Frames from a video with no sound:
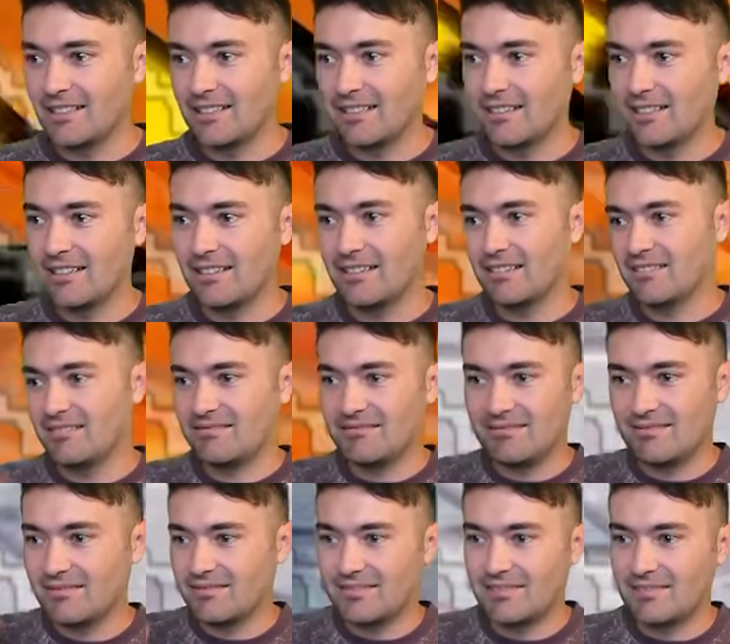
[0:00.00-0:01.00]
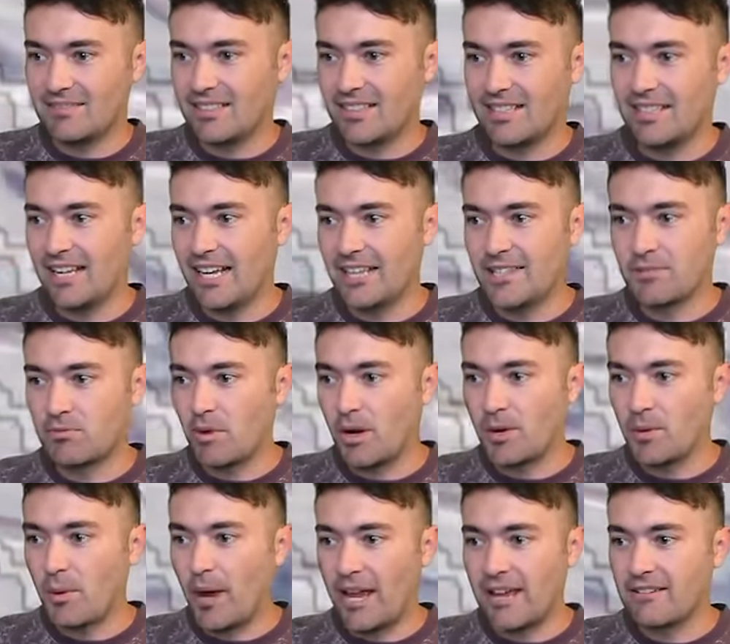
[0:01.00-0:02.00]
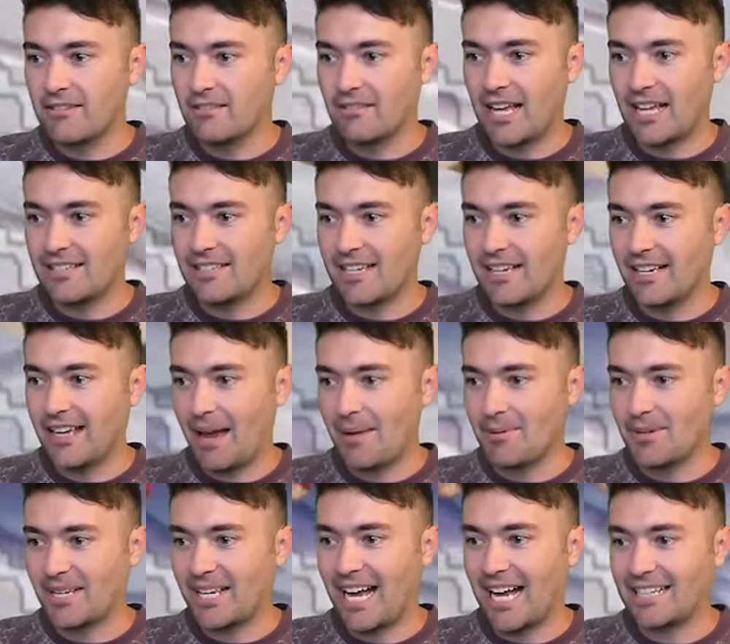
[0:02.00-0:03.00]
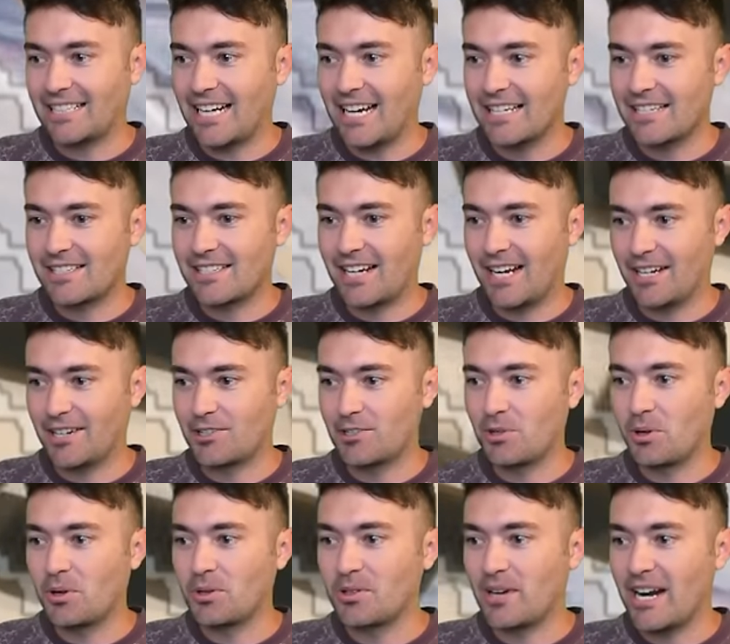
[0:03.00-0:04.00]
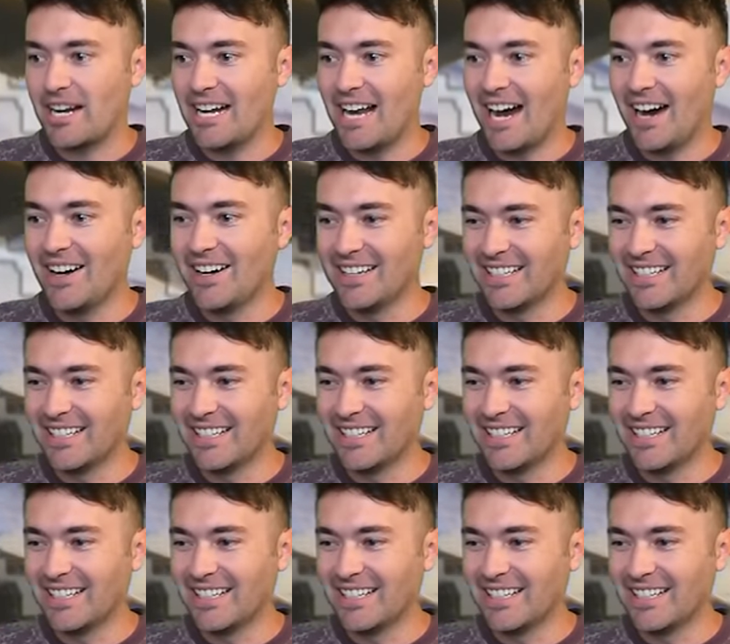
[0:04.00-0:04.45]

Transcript: Uh, it's a runaway. That's it. I mean, Cacti is kind of trolling right now,